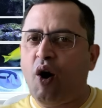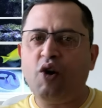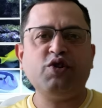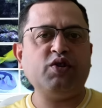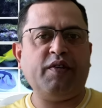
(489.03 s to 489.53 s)

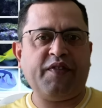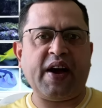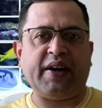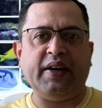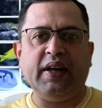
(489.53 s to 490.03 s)
Also, the
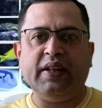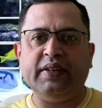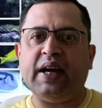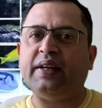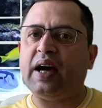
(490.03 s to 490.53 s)
fact
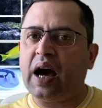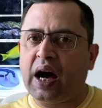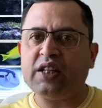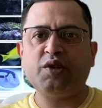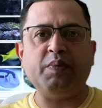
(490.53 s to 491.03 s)
that
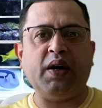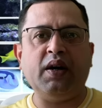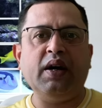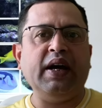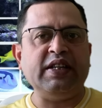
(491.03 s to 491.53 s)
asthma